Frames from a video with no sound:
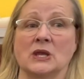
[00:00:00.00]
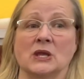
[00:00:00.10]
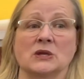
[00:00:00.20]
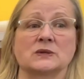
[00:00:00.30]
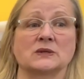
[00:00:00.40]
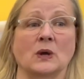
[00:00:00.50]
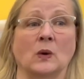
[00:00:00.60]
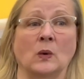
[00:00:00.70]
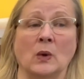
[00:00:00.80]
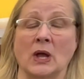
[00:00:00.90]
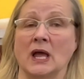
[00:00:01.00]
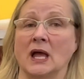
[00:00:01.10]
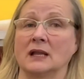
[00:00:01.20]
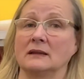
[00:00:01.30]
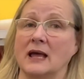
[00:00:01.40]
So
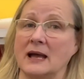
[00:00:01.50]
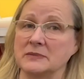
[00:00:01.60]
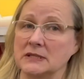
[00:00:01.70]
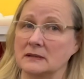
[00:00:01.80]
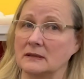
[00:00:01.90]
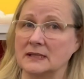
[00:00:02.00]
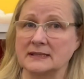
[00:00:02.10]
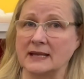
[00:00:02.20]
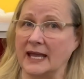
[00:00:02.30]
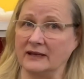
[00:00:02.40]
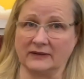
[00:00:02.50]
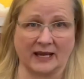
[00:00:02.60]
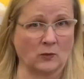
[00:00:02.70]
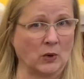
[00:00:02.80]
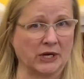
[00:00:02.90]
lobster is kind of like
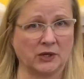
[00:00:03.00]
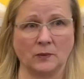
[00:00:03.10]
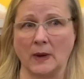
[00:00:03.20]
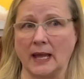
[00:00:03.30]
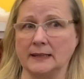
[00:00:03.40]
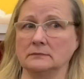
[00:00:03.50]
warrior one.